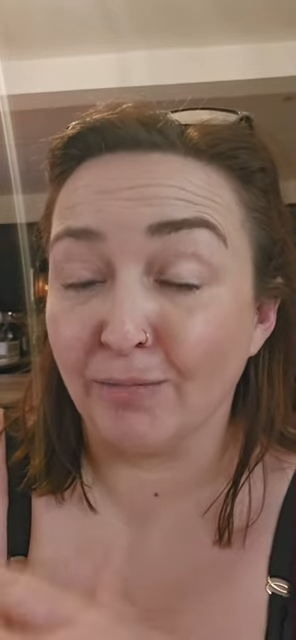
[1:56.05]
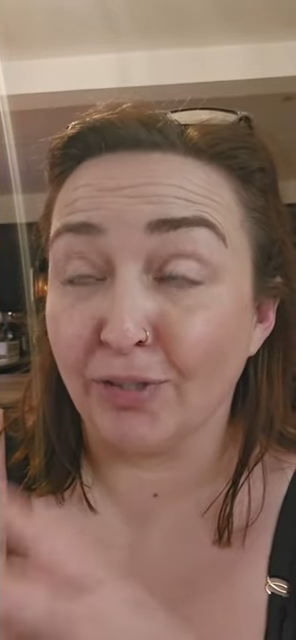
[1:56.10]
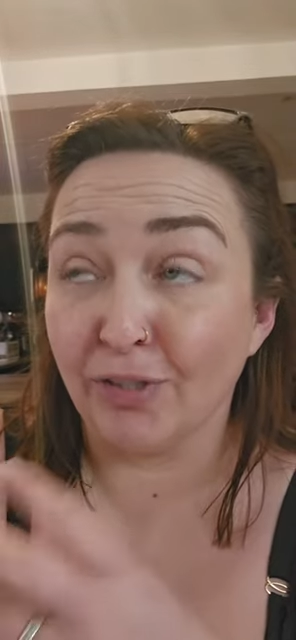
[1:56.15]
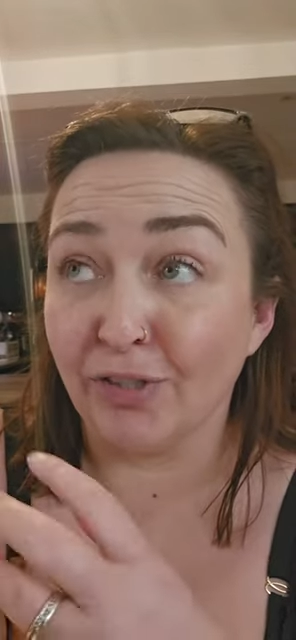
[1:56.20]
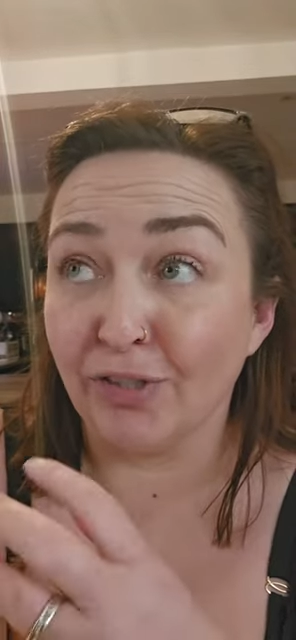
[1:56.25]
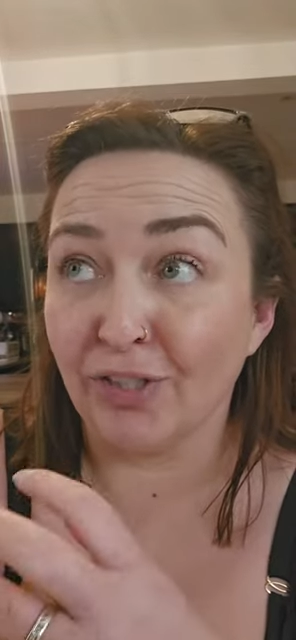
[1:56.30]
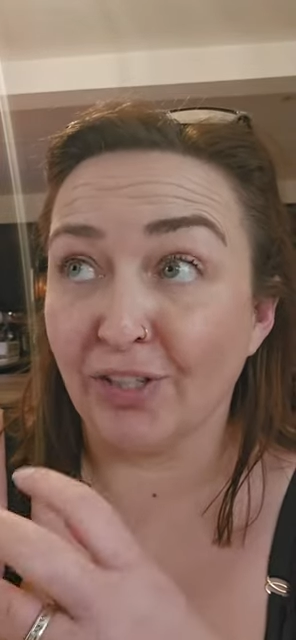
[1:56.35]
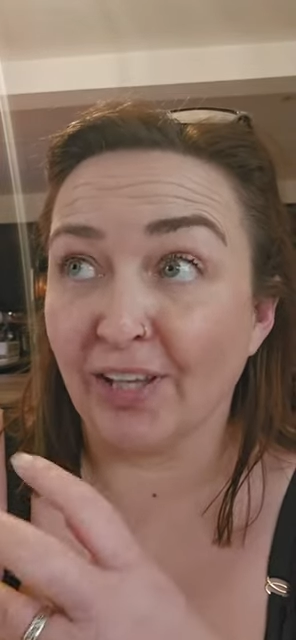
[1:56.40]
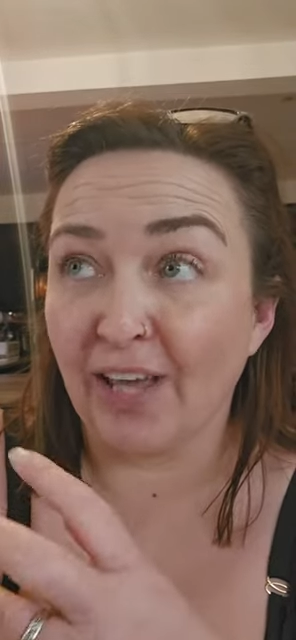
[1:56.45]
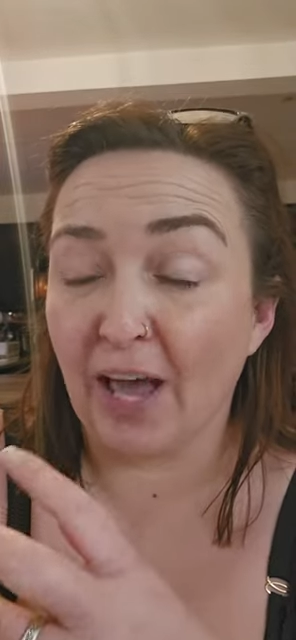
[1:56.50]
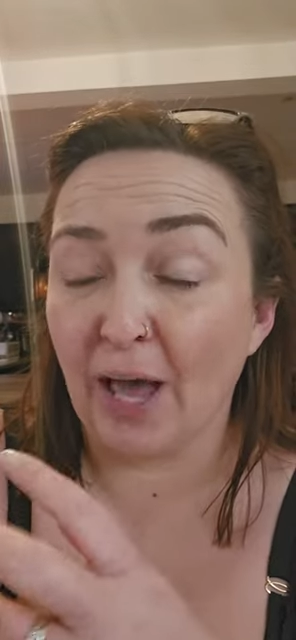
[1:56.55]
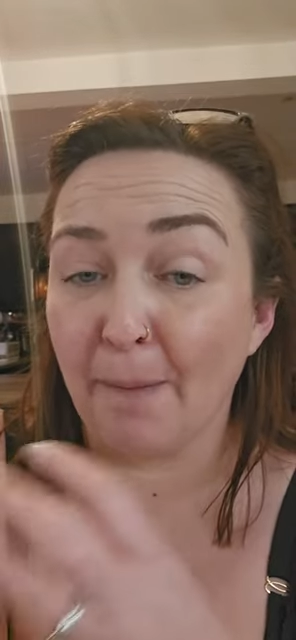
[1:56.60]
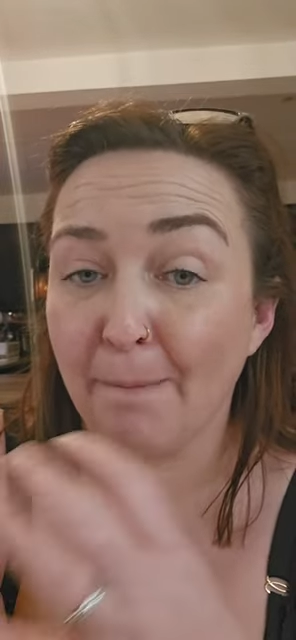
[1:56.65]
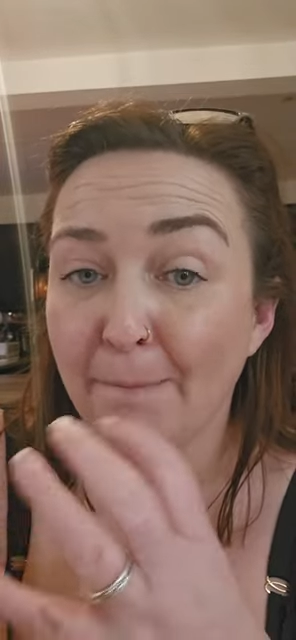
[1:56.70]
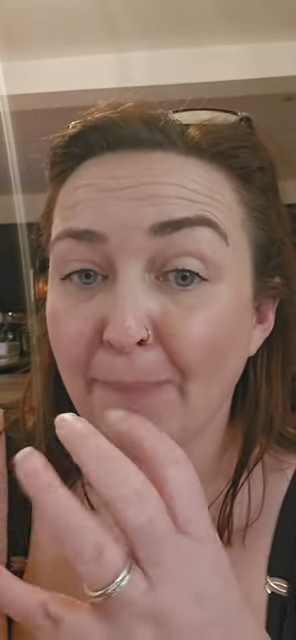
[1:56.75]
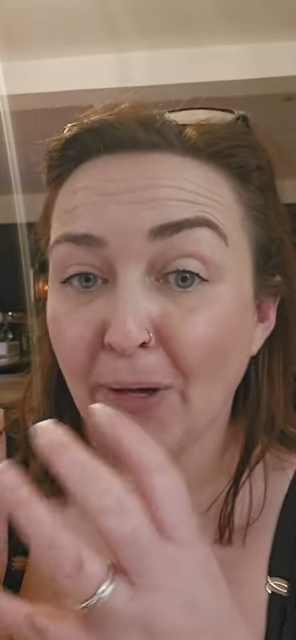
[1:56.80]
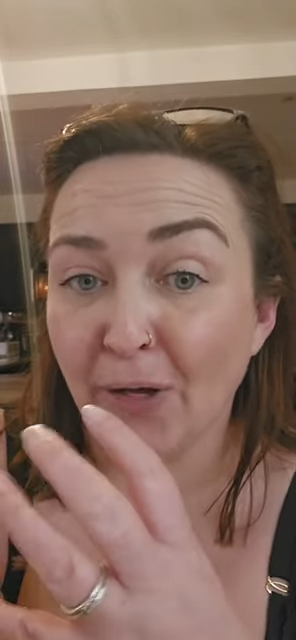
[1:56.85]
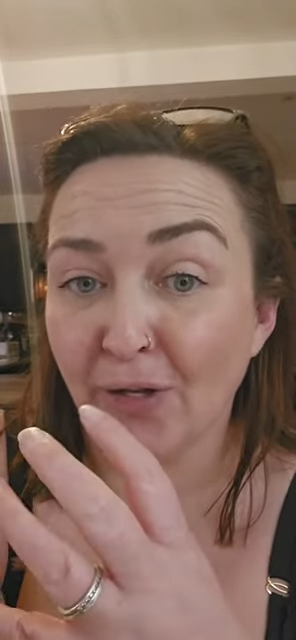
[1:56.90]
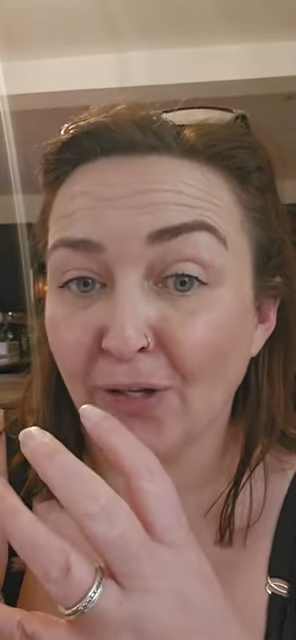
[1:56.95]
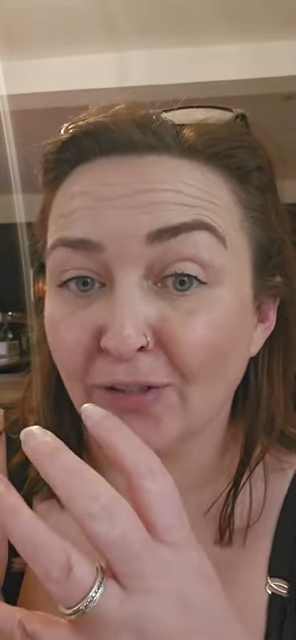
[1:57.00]
you should get a
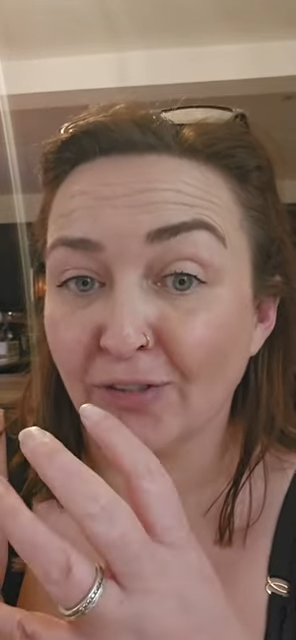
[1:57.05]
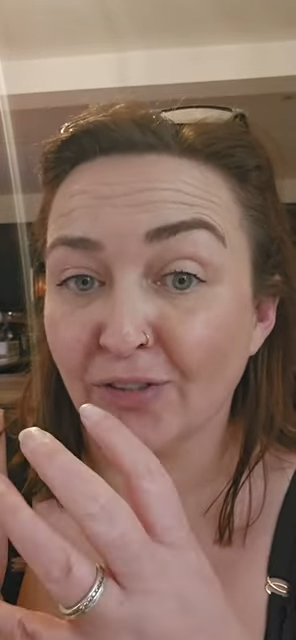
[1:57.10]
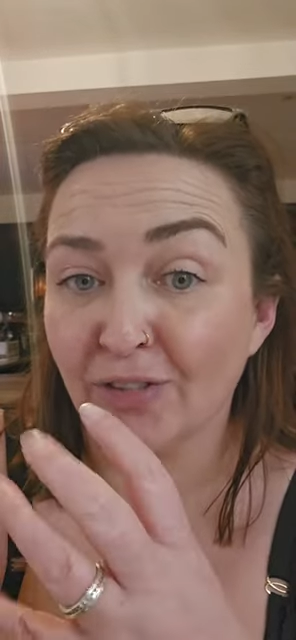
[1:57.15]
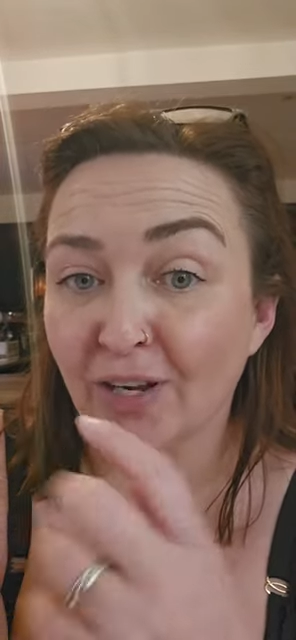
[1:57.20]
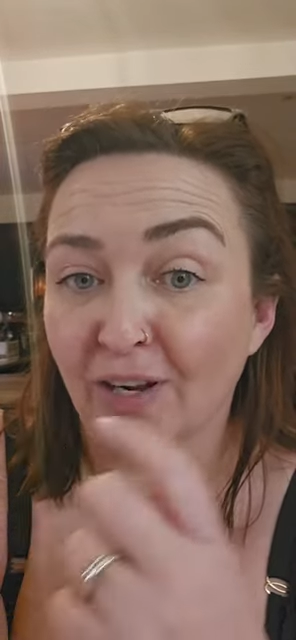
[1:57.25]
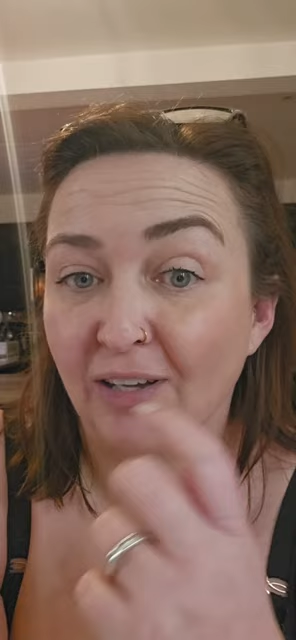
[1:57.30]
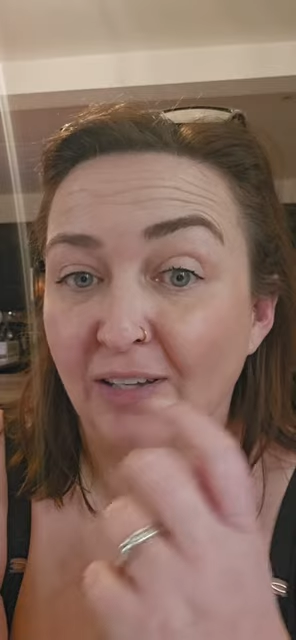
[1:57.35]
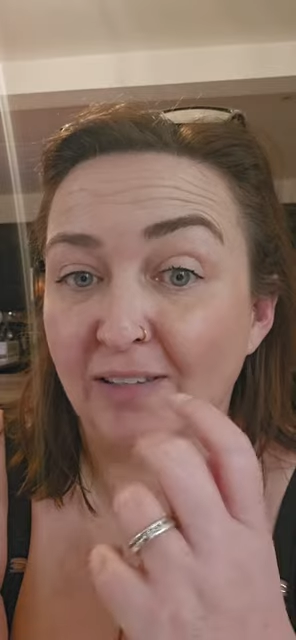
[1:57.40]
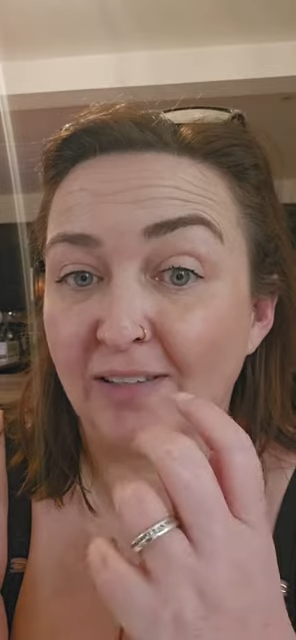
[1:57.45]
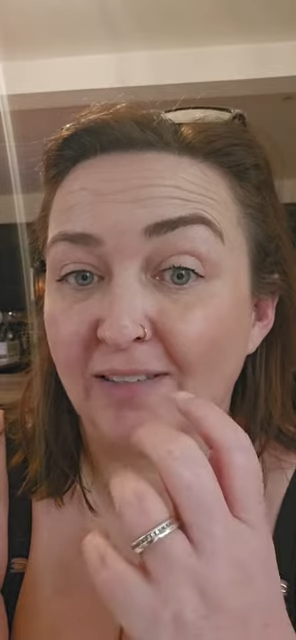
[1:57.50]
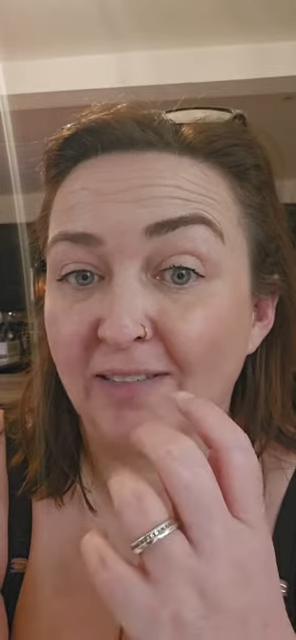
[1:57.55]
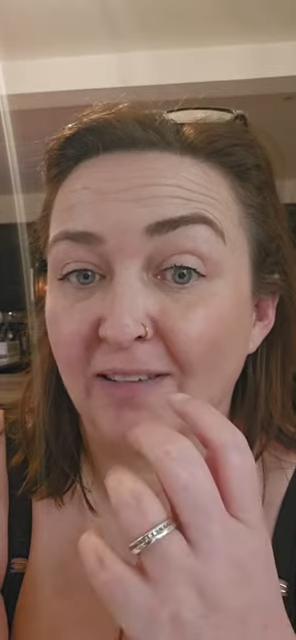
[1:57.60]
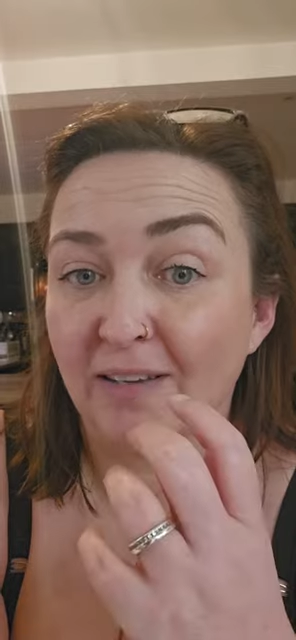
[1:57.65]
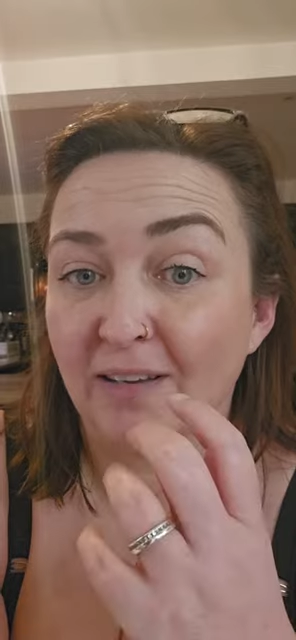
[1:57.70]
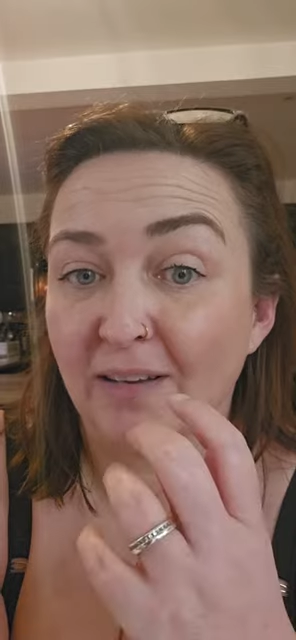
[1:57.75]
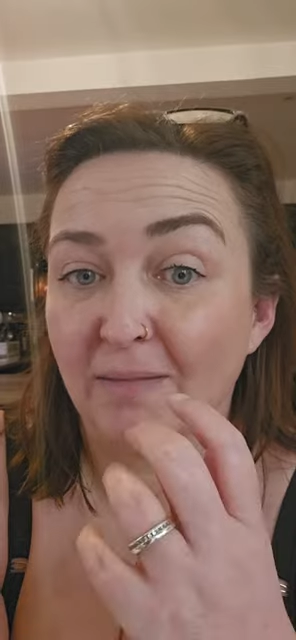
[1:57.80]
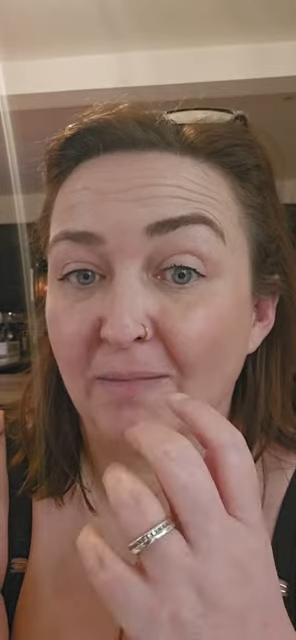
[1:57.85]
personalized